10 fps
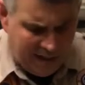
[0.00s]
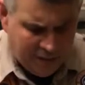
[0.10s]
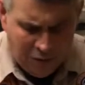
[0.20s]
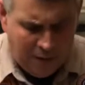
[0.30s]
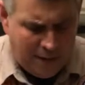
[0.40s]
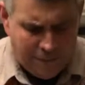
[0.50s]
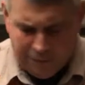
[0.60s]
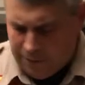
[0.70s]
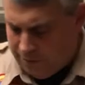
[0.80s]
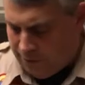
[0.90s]
It's great
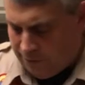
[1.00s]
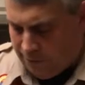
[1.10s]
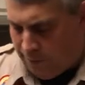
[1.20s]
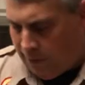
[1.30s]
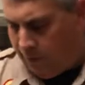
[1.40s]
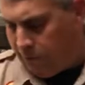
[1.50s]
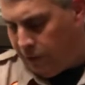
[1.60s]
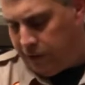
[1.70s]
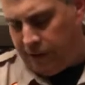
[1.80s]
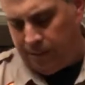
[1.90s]
for building
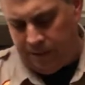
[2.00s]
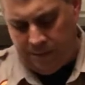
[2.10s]
friendships.